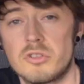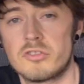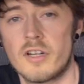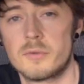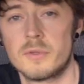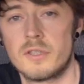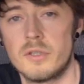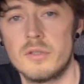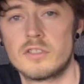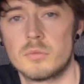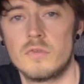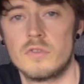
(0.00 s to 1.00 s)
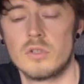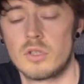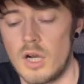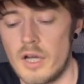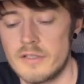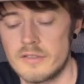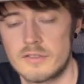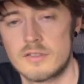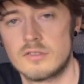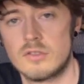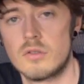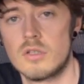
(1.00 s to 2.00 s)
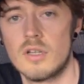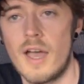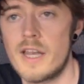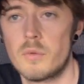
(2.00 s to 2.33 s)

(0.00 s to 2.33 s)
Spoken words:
also try to include some of your clients so that